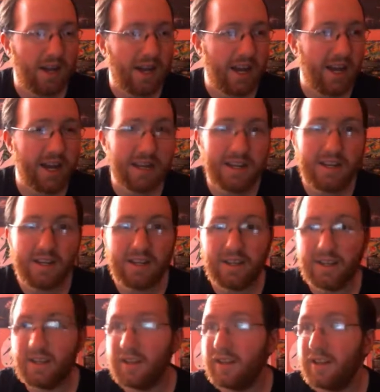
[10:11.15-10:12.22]
and
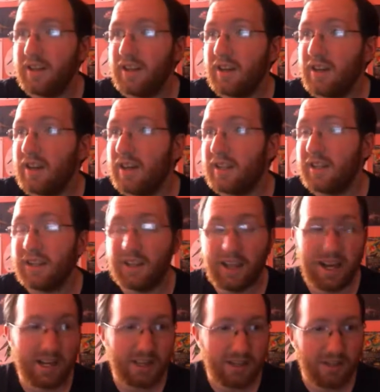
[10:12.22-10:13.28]
the
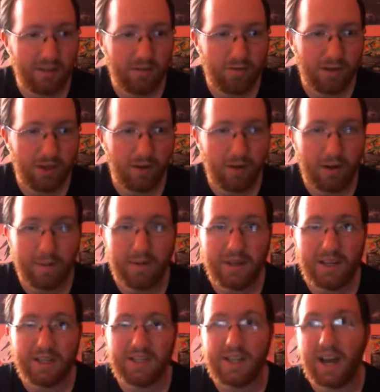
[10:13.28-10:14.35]
last known totem
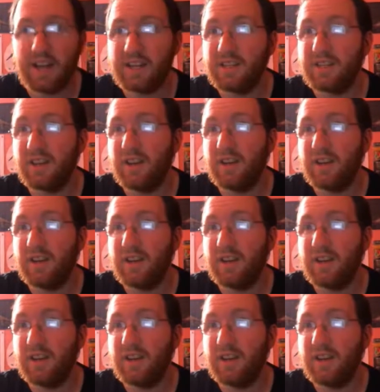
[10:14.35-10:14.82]
is that